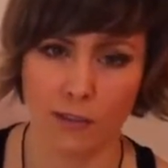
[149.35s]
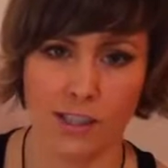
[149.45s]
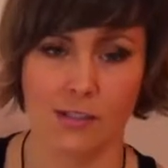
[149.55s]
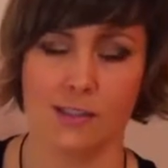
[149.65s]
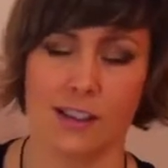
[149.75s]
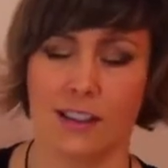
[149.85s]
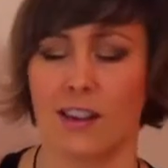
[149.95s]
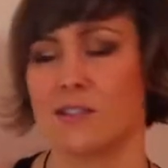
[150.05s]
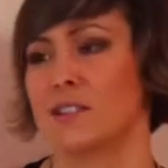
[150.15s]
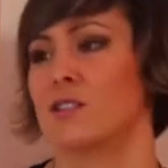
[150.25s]
Obviously there's
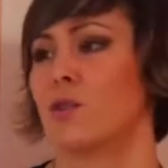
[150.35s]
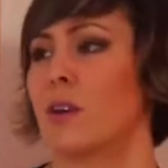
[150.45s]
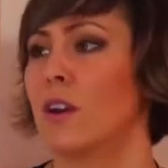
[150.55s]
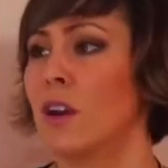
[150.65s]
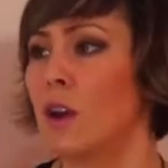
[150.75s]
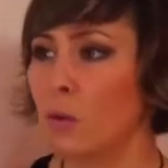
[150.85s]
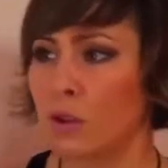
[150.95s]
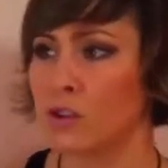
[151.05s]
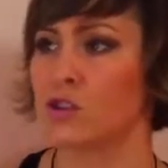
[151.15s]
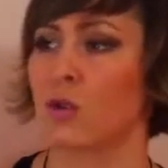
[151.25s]
nothing else in the toilet,
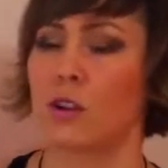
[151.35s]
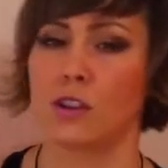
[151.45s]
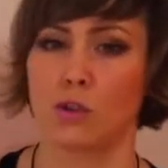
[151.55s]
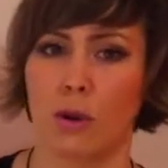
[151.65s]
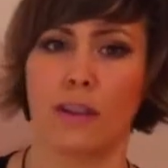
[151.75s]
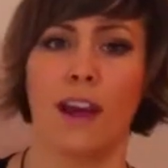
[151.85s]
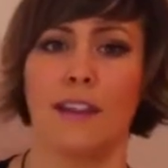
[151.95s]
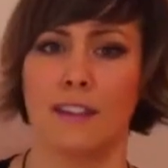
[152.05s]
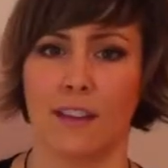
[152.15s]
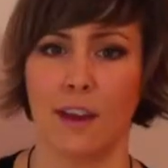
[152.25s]
but you just throw it in the toilet
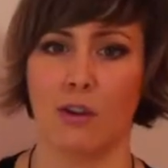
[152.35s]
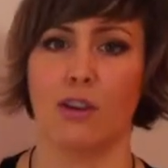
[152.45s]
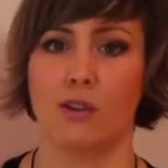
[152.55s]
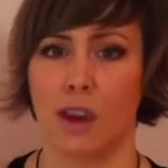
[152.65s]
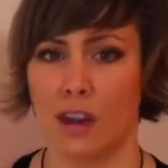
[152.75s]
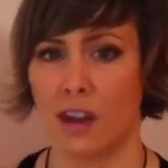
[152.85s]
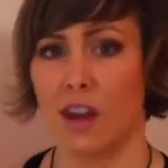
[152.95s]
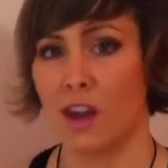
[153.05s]
and then later you can,